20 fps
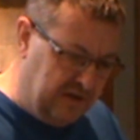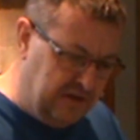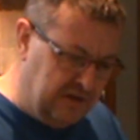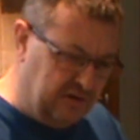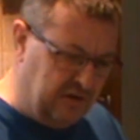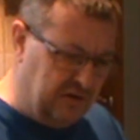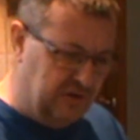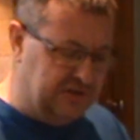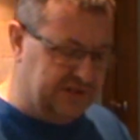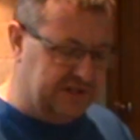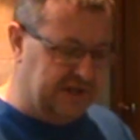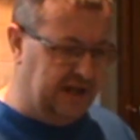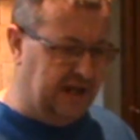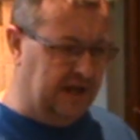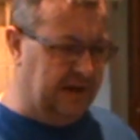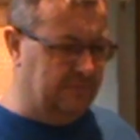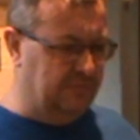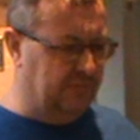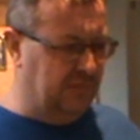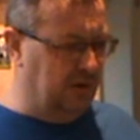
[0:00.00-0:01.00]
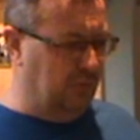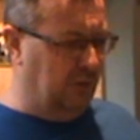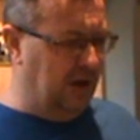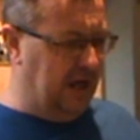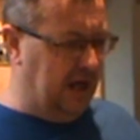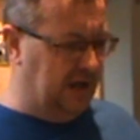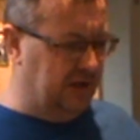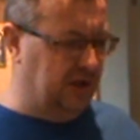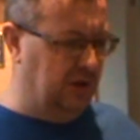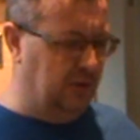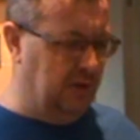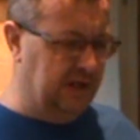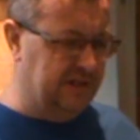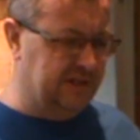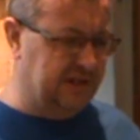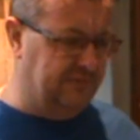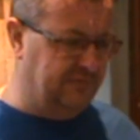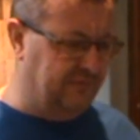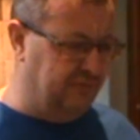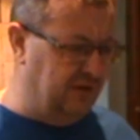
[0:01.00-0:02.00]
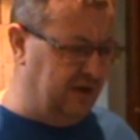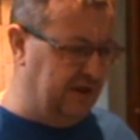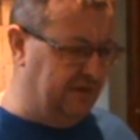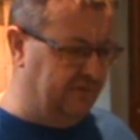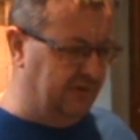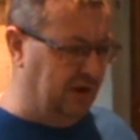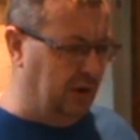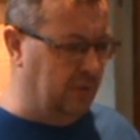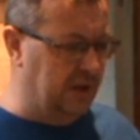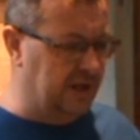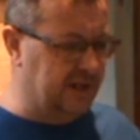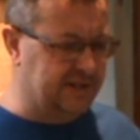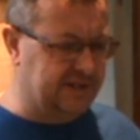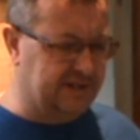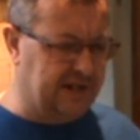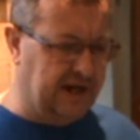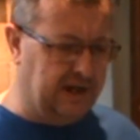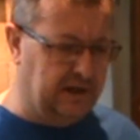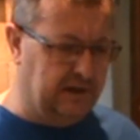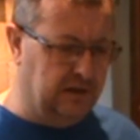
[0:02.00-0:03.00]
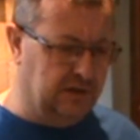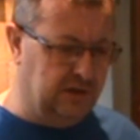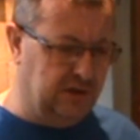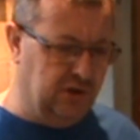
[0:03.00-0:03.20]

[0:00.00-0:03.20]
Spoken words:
because the way I do it, it's a free flowing style.